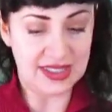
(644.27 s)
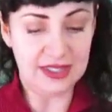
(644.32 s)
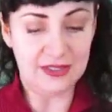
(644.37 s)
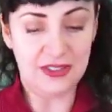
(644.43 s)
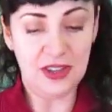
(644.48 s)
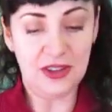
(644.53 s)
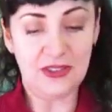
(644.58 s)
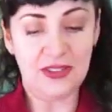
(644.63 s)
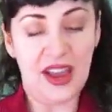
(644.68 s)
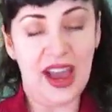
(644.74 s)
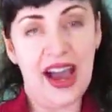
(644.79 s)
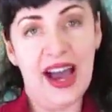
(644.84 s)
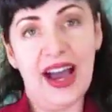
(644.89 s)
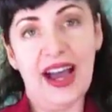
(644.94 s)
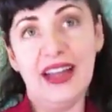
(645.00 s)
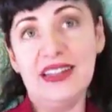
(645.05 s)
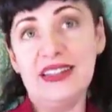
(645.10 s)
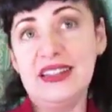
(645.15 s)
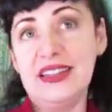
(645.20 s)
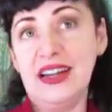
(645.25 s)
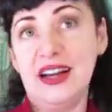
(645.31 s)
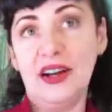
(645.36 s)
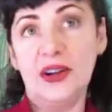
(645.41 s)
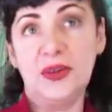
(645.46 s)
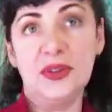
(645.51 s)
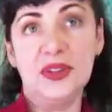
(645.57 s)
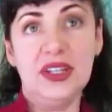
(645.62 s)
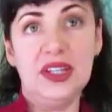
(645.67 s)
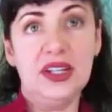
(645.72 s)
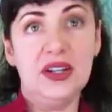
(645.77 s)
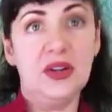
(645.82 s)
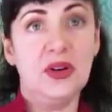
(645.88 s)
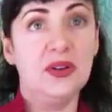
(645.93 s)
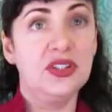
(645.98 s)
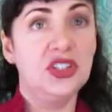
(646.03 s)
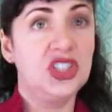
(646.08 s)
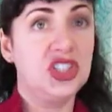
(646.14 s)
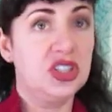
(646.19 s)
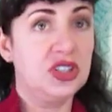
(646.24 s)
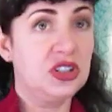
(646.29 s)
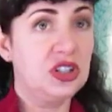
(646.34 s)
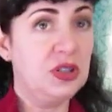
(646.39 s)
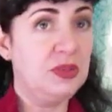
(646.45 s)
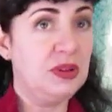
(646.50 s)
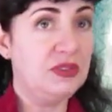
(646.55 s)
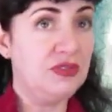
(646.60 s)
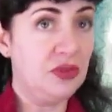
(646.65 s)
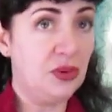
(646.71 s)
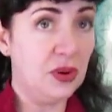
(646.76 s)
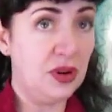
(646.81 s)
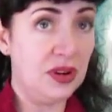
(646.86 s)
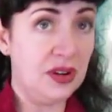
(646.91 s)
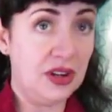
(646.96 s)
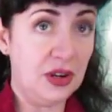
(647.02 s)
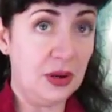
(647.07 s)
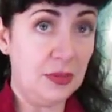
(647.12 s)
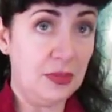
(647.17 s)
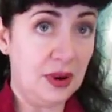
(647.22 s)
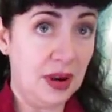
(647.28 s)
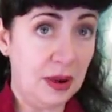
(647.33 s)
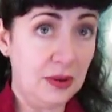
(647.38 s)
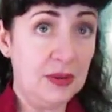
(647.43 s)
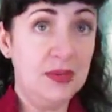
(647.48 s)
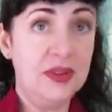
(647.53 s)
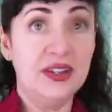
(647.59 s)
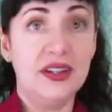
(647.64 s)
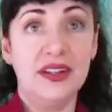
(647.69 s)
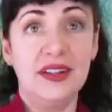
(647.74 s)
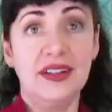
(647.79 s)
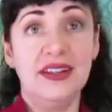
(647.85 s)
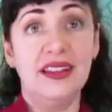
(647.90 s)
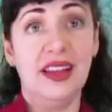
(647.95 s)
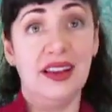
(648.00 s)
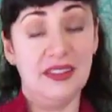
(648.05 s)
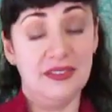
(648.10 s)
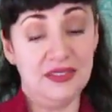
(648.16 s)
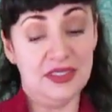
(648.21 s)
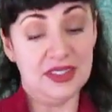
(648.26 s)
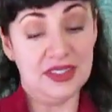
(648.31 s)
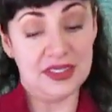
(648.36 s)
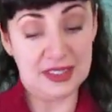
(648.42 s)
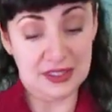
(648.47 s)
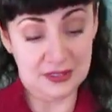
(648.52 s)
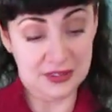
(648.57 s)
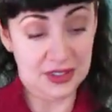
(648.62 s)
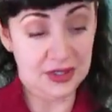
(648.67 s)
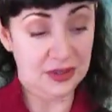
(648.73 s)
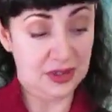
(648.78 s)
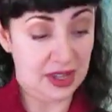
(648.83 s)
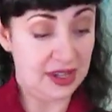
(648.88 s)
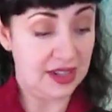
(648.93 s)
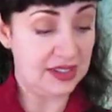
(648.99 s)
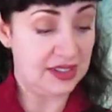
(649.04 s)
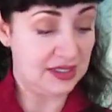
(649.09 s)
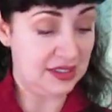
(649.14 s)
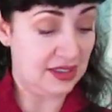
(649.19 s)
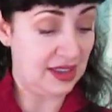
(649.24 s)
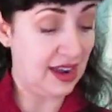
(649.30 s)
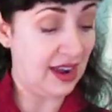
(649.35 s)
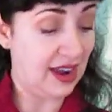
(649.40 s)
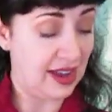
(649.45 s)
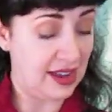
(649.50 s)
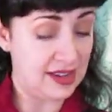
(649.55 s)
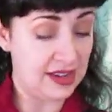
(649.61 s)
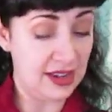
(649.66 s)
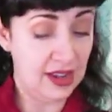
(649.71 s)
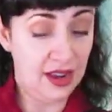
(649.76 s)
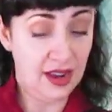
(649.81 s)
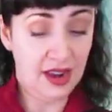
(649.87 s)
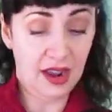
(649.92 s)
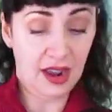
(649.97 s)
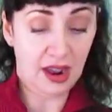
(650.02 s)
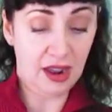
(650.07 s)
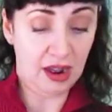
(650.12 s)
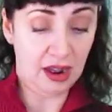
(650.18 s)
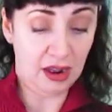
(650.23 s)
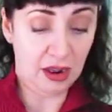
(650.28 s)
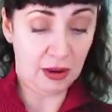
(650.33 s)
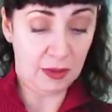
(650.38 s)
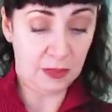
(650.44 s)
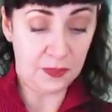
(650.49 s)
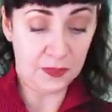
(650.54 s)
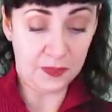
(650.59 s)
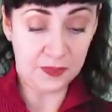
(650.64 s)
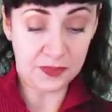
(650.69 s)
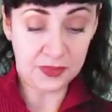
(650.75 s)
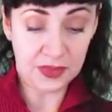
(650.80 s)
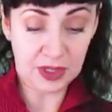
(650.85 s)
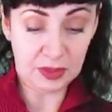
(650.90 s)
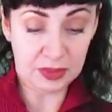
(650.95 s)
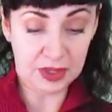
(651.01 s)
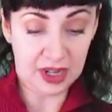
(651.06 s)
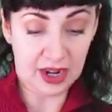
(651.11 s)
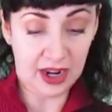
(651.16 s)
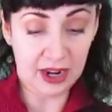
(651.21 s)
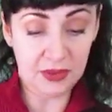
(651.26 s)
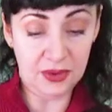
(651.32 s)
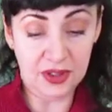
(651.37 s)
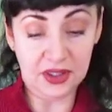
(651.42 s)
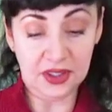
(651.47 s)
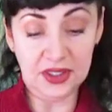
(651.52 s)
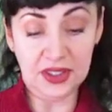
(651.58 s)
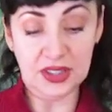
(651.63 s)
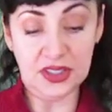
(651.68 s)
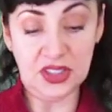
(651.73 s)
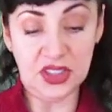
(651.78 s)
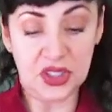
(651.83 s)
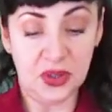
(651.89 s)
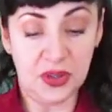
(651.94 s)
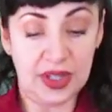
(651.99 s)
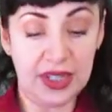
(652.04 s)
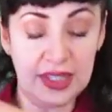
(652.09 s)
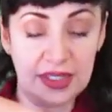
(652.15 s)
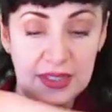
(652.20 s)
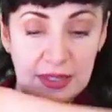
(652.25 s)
If you've had the Aquilina Gold Sugar before, you're probably going to love this if you liked that. But I really enjoy it.